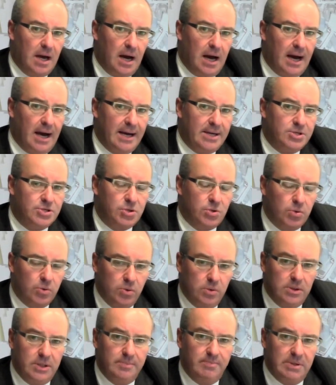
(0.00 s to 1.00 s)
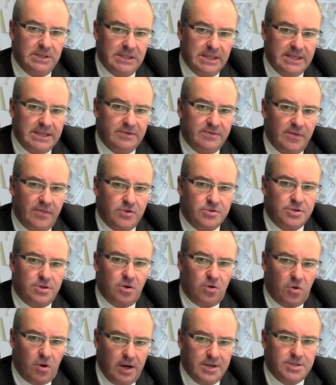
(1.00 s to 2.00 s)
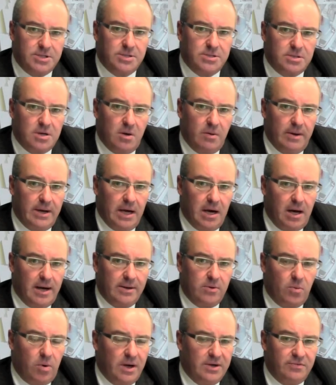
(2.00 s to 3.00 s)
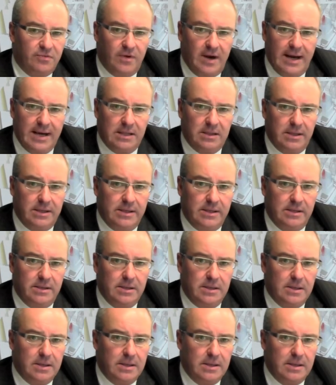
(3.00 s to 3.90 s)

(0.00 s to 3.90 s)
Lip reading: I truly believe that there's a crisis going on, and quite frankly,